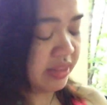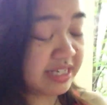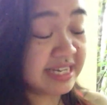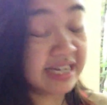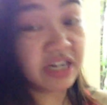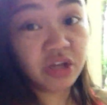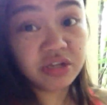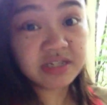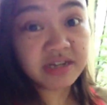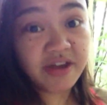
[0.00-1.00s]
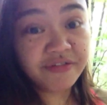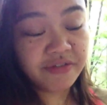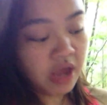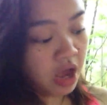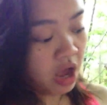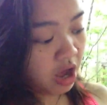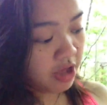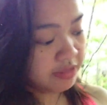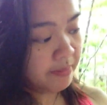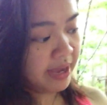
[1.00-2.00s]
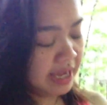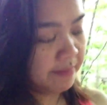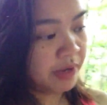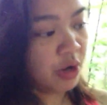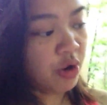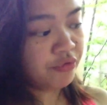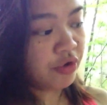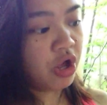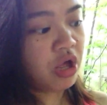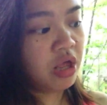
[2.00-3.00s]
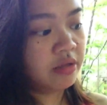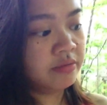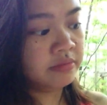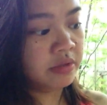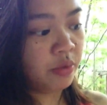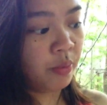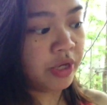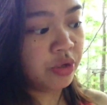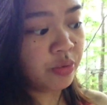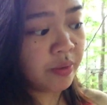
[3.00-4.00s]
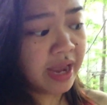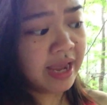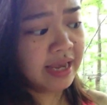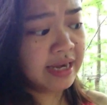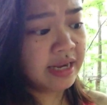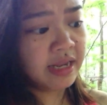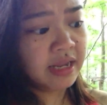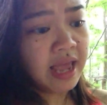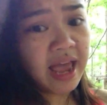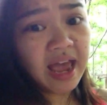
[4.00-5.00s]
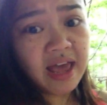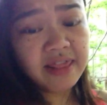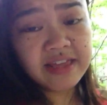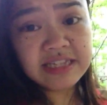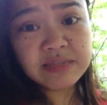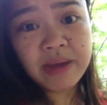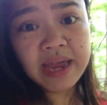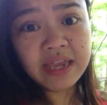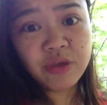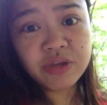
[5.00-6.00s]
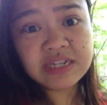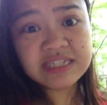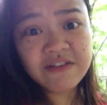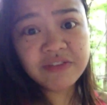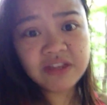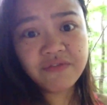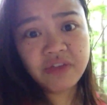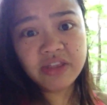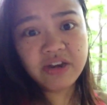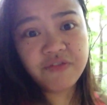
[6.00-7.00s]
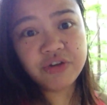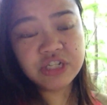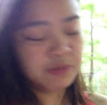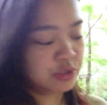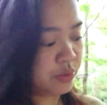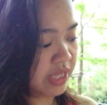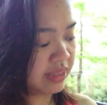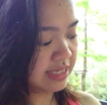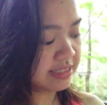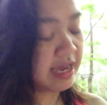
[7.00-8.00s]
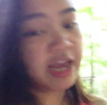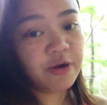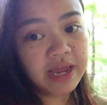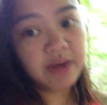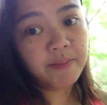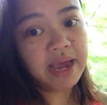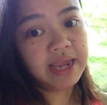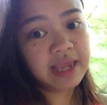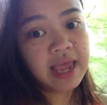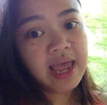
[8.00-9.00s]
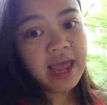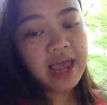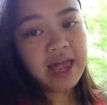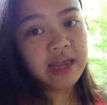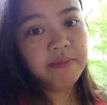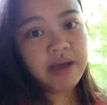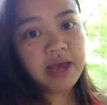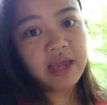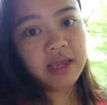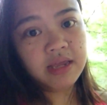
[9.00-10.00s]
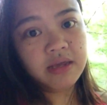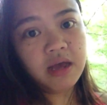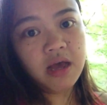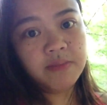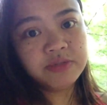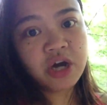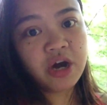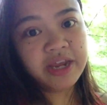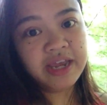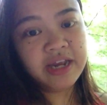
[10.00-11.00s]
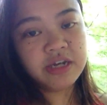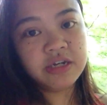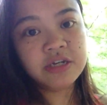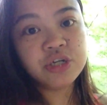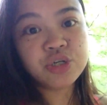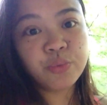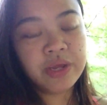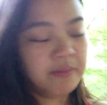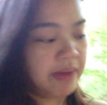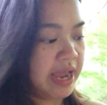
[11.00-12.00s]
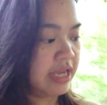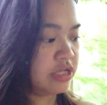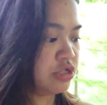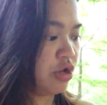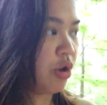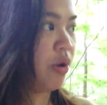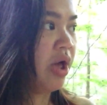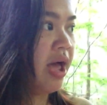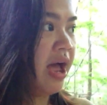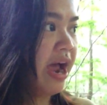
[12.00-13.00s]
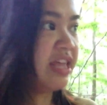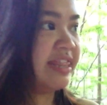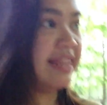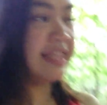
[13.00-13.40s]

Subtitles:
the technical stuff on the bike, but overall when you ride this bike, you can definitely feel the difference between this higher end bike and my Target Schwinn bike. So I think